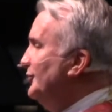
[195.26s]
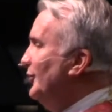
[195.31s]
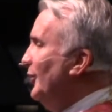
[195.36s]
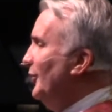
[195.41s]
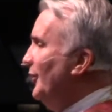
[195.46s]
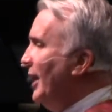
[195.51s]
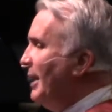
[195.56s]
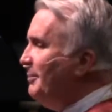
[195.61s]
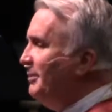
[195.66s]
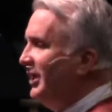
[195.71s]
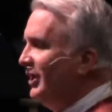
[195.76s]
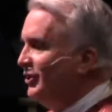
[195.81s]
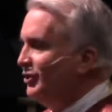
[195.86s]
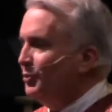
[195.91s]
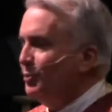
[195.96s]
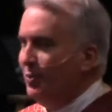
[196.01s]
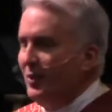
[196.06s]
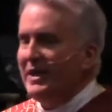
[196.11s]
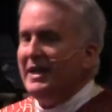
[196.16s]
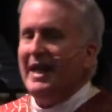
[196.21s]
so that
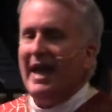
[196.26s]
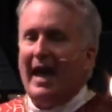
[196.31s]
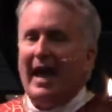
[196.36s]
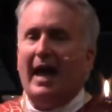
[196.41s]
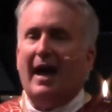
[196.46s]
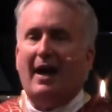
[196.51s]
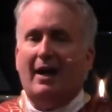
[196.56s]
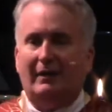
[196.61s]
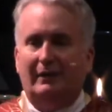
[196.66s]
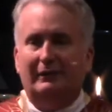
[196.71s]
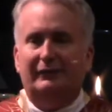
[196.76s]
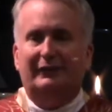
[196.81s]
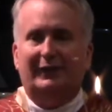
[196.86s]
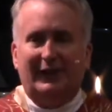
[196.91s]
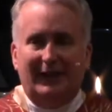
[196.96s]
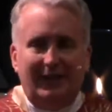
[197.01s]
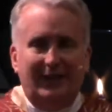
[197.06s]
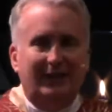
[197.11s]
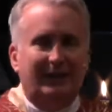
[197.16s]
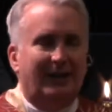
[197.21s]
means we have
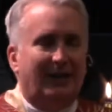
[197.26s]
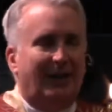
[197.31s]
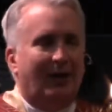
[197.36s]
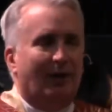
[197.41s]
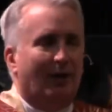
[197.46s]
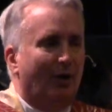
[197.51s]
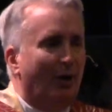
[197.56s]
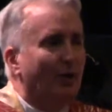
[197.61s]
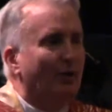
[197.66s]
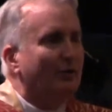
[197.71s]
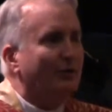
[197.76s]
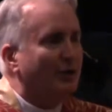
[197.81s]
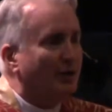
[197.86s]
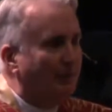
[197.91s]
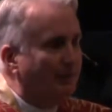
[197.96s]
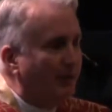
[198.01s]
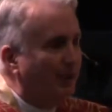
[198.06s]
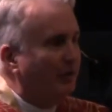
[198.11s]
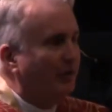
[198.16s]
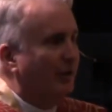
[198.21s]
in our own
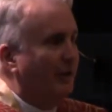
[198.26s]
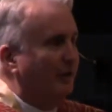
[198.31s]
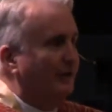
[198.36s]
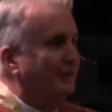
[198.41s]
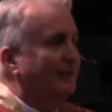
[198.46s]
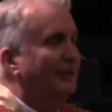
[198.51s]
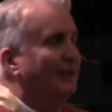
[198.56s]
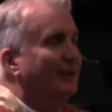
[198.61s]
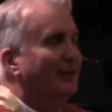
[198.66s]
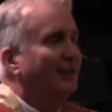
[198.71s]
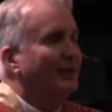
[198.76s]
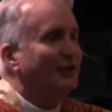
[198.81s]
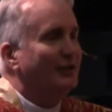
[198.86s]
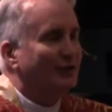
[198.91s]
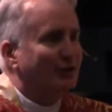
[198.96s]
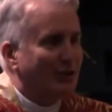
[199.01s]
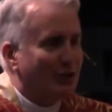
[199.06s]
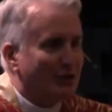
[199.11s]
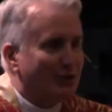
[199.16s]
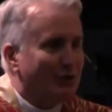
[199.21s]
communion
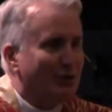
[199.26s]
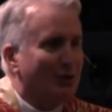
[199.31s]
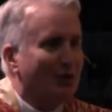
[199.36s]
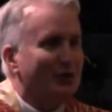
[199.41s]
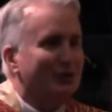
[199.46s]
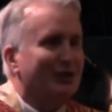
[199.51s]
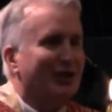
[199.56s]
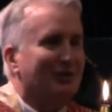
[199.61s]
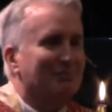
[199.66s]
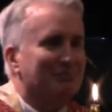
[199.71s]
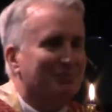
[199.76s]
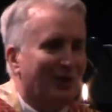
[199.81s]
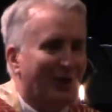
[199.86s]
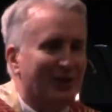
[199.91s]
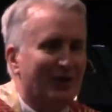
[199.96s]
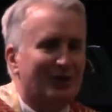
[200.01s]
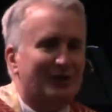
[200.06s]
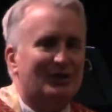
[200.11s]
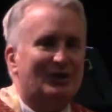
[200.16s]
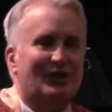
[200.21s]
sisters and
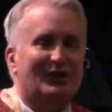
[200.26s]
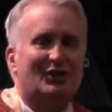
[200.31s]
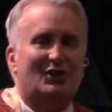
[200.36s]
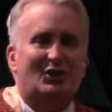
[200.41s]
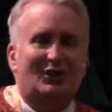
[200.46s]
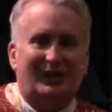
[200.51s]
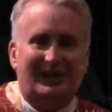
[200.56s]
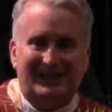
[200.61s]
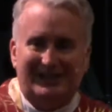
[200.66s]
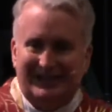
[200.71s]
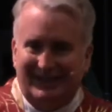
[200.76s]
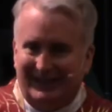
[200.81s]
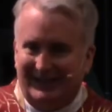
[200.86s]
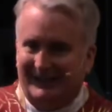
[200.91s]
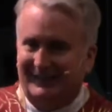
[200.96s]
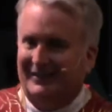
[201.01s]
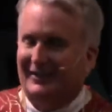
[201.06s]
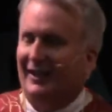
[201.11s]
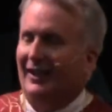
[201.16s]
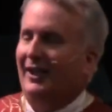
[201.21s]
brothers in
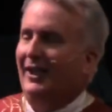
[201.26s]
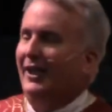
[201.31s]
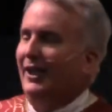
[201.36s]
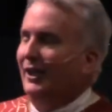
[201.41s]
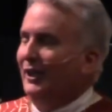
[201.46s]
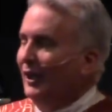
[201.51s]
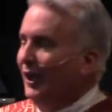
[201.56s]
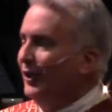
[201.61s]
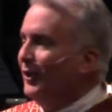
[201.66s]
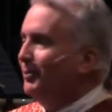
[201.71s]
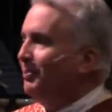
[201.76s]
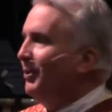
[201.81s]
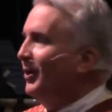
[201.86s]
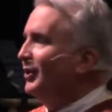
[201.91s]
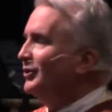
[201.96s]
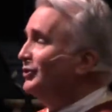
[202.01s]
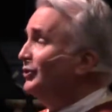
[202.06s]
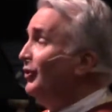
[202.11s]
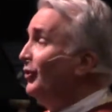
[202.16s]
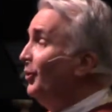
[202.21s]
Jesus in other
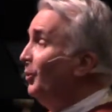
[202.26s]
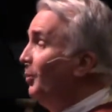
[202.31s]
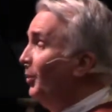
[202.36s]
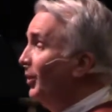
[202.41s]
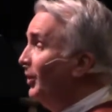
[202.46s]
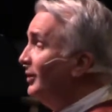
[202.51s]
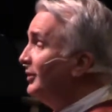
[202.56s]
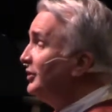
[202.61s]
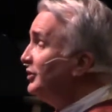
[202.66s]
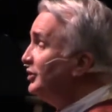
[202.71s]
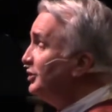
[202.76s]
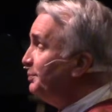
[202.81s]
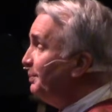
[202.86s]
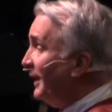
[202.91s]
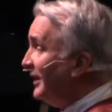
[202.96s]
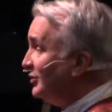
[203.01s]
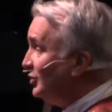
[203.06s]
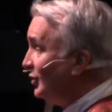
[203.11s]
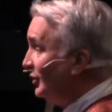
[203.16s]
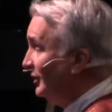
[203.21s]
parts of the world,
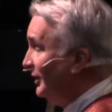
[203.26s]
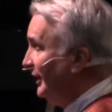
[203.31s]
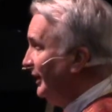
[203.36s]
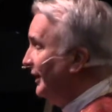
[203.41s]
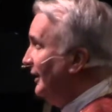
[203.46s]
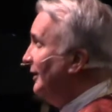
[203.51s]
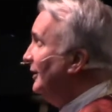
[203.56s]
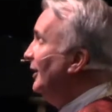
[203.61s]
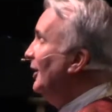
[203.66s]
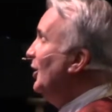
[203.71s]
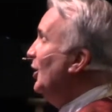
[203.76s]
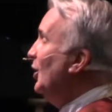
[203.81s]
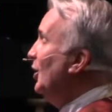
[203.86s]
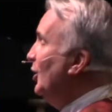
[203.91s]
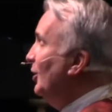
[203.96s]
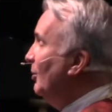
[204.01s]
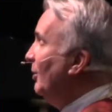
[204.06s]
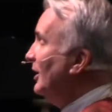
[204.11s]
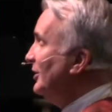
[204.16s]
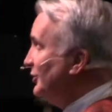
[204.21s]
especially,
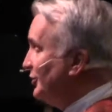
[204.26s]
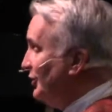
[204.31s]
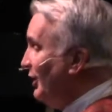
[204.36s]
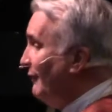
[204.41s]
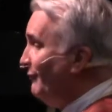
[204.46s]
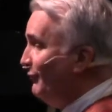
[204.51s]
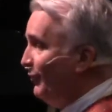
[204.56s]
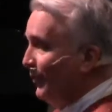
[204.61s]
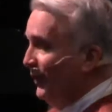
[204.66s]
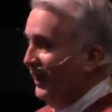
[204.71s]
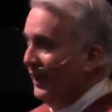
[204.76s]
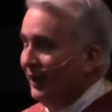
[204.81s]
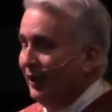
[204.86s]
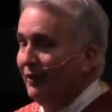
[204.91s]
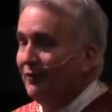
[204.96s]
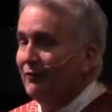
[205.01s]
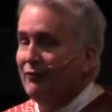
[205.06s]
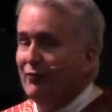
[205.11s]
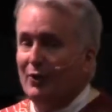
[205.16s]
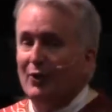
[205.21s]
who are
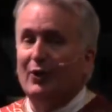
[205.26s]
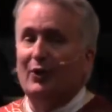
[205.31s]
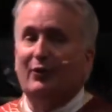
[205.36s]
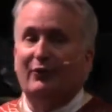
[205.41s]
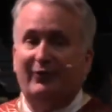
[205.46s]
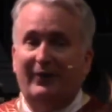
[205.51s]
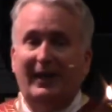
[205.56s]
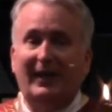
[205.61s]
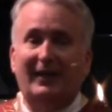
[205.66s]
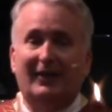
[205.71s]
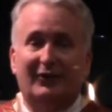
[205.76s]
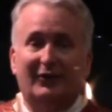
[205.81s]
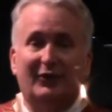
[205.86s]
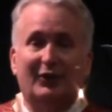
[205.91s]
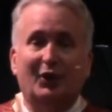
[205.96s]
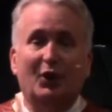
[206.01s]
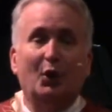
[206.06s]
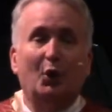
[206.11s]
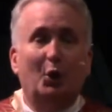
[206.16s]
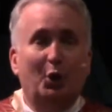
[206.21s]
suffering for their faith,
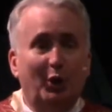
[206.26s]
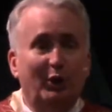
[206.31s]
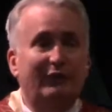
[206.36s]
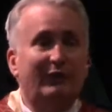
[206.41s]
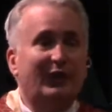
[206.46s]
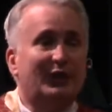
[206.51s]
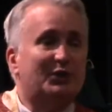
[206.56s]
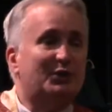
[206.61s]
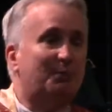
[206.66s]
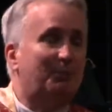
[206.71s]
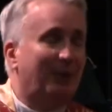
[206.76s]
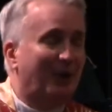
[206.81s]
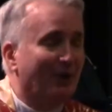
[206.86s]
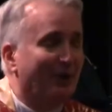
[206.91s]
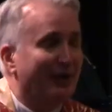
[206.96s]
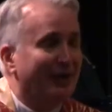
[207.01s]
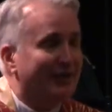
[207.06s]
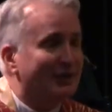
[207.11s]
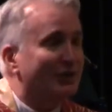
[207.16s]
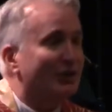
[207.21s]
who've
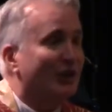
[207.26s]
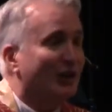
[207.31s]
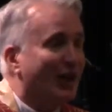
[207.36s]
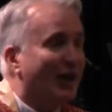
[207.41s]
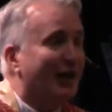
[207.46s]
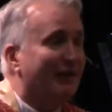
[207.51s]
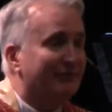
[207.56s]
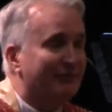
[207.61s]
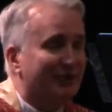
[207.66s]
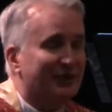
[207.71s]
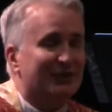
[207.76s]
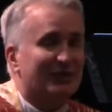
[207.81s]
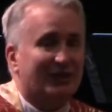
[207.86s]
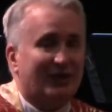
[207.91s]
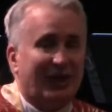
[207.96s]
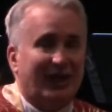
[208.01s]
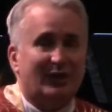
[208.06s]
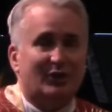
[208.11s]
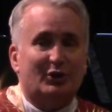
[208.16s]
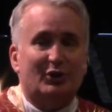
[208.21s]
experienced the
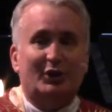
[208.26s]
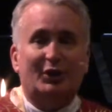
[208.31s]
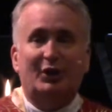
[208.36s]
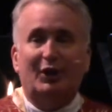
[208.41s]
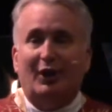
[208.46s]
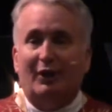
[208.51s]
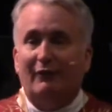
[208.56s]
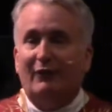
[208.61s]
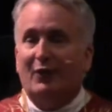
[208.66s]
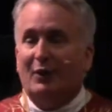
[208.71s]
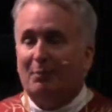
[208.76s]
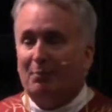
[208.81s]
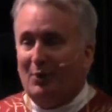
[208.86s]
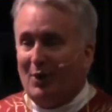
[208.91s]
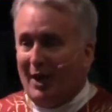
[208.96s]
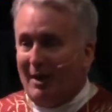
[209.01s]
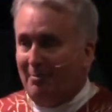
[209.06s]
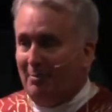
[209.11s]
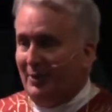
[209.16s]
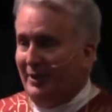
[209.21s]
confiscation of their
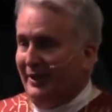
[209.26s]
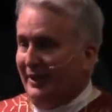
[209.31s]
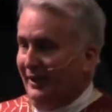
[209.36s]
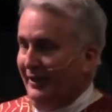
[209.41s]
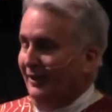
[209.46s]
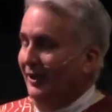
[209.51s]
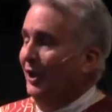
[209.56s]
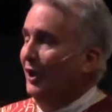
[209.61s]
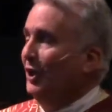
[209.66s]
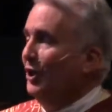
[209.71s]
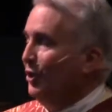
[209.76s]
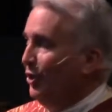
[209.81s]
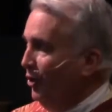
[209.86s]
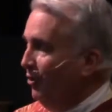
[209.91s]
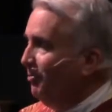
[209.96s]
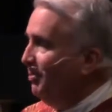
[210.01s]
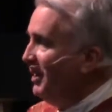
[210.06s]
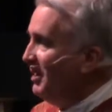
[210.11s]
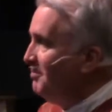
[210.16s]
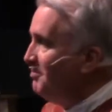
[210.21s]
property,
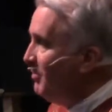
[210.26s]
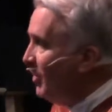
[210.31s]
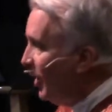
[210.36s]
who've been